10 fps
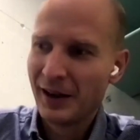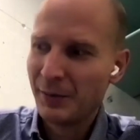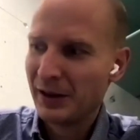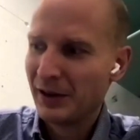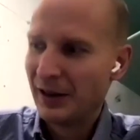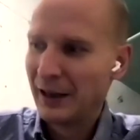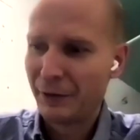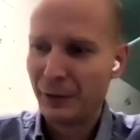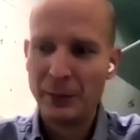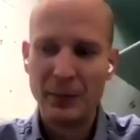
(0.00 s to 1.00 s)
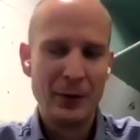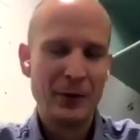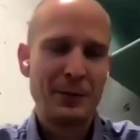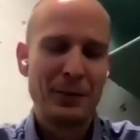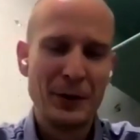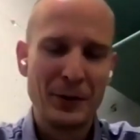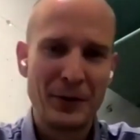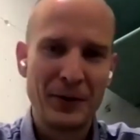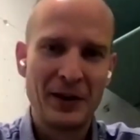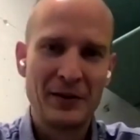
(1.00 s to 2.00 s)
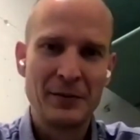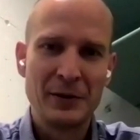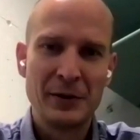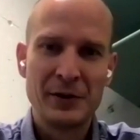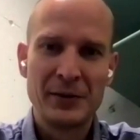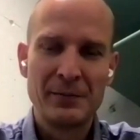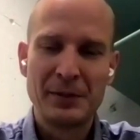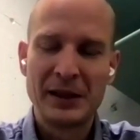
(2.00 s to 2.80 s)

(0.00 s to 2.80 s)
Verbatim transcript: I've been left with both both entrepreneurship